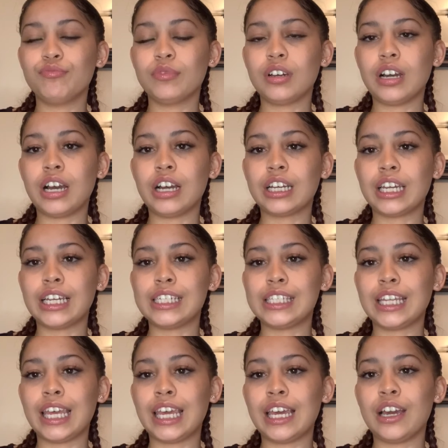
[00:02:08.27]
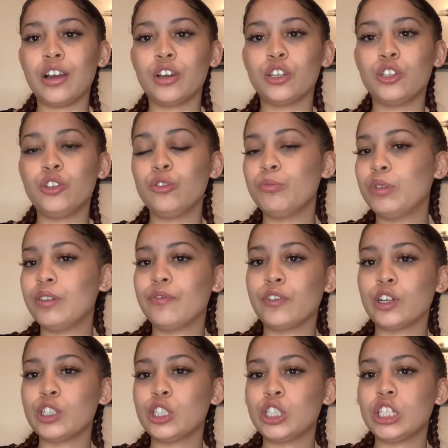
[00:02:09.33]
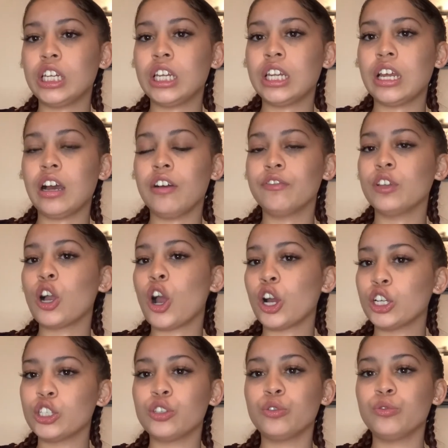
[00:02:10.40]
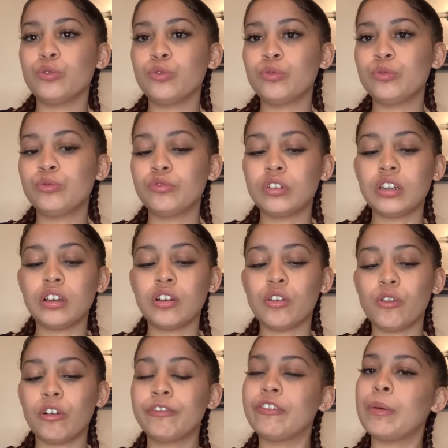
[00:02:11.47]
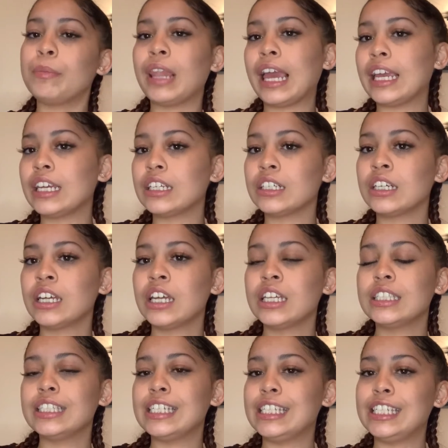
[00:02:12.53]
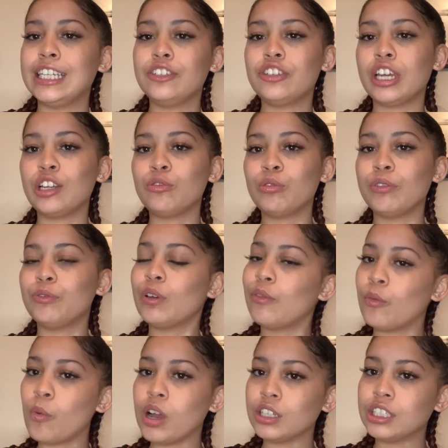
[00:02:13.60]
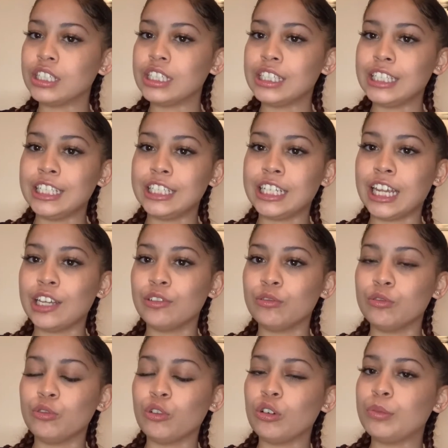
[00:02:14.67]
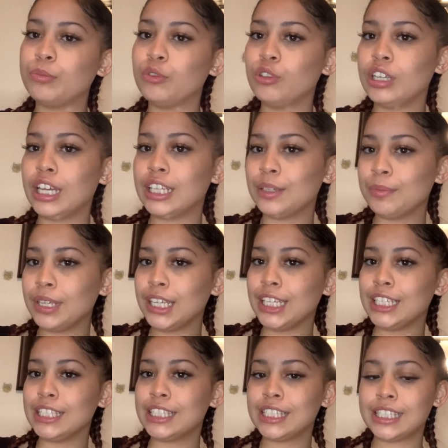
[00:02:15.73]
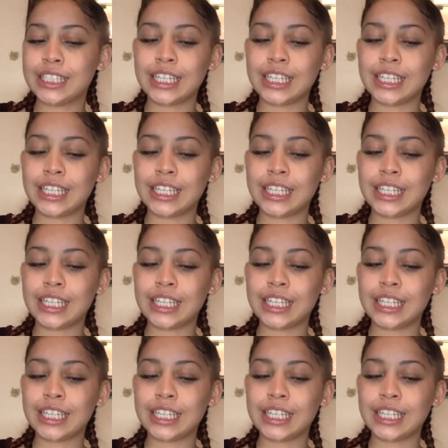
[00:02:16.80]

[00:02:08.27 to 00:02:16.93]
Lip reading: how can I say it? A human version of the cartoon, or from like Disney Channel. If you ever watch Disney Channel, you know the Beauty and the Beast.